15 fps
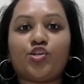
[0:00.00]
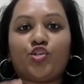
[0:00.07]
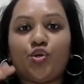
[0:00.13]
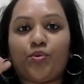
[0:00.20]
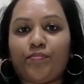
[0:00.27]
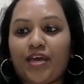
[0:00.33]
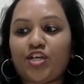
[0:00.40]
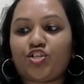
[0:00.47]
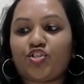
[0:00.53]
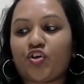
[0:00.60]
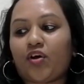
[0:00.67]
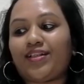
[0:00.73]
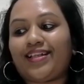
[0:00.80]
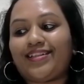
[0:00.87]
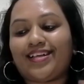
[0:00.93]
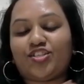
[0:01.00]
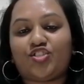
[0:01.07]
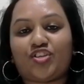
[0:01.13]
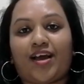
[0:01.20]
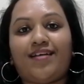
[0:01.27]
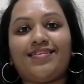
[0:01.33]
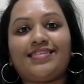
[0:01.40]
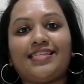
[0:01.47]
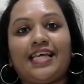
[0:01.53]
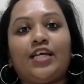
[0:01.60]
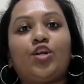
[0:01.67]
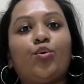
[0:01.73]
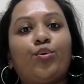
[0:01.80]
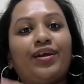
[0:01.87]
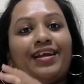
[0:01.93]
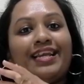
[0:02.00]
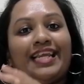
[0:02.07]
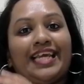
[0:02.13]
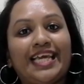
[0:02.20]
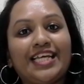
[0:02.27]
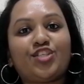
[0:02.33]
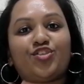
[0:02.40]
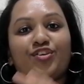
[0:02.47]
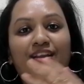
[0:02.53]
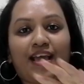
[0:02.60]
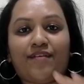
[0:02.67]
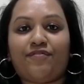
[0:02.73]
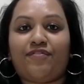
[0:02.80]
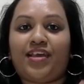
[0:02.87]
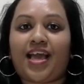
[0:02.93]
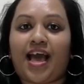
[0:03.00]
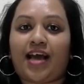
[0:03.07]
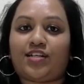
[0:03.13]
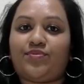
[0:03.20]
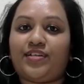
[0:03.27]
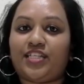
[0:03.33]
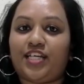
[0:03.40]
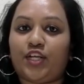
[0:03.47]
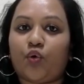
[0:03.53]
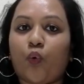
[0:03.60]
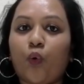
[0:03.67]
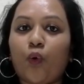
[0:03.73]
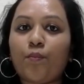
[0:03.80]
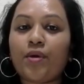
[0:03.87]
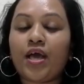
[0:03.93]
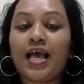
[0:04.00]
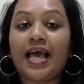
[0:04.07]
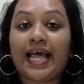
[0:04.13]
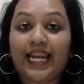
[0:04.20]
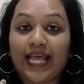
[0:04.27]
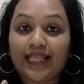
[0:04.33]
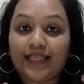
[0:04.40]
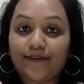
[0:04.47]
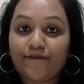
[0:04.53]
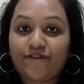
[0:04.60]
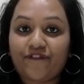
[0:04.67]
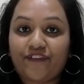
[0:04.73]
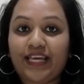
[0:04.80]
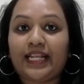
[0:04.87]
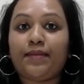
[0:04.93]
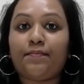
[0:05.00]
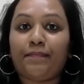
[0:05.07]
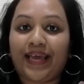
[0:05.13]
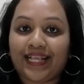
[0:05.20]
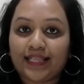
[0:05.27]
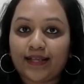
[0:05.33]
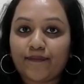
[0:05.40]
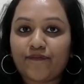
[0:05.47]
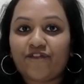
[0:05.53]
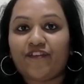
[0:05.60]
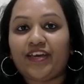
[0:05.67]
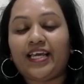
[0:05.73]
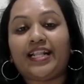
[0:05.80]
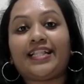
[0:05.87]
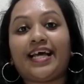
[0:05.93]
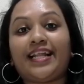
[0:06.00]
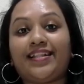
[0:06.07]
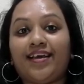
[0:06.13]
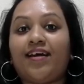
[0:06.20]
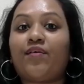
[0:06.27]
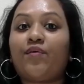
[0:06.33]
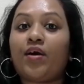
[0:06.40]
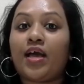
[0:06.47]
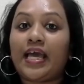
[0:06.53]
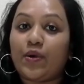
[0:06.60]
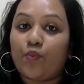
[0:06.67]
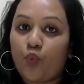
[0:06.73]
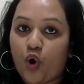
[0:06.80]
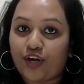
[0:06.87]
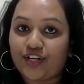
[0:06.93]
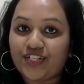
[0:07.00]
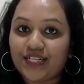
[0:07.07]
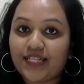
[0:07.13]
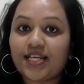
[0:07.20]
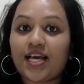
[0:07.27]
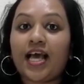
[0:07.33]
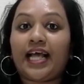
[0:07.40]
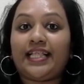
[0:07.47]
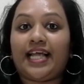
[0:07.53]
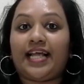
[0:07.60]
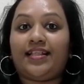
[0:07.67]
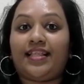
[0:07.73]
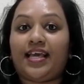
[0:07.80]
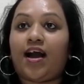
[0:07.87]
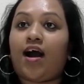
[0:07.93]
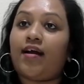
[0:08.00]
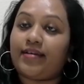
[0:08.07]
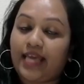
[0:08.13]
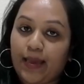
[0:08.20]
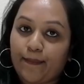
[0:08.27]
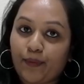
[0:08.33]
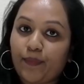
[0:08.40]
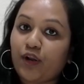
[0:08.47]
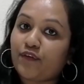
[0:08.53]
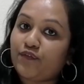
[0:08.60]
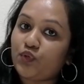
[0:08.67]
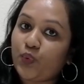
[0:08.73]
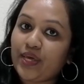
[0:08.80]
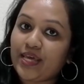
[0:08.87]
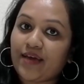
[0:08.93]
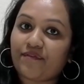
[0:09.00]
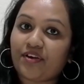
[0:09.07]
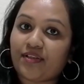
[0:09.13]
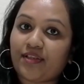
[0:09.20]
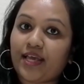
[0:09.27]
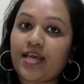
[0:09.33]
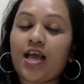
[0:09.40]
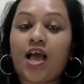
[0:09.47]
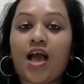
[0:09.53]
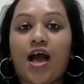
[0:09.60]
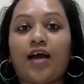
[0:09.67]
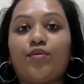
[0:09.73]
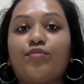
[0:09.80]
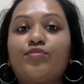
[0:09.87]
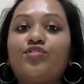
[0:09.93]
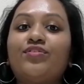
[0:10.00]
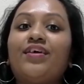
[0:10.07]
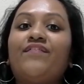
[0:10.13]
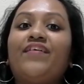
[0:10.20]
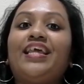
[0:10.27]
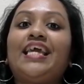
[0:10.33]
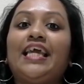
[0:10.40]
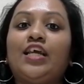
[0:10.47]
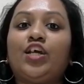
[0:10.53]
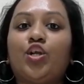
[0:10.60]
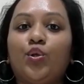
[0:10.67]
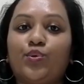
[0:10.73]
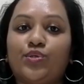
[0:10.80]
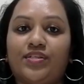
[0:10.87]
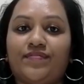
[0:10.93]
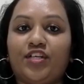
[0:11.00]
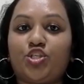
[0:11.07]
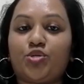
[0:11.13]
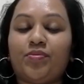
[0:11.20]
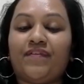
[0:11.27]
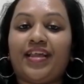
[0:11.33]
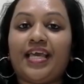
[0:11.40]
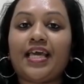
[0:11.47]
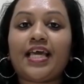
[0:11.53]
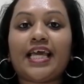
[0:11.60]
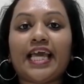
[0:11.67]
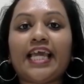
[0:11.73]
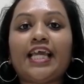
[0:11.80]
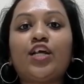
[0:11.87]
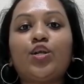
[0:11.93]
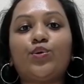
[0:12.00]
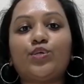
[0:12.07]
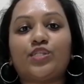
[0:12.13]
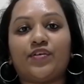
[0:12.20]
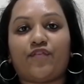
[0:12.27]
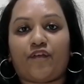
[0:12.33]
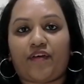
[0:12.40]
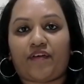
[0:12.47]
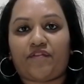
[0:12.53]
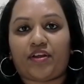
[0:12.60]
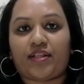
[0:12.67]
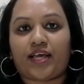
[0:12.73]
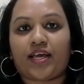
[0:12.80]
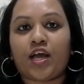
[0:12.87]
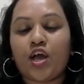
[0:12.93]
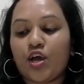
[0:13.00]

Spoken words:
So you make sure that that child is included in each and every activity in home. Let them feel, make them feel that they are wanted, that they are capable of doing everything, and also they are very inclusive. They should be very inclusive of everything.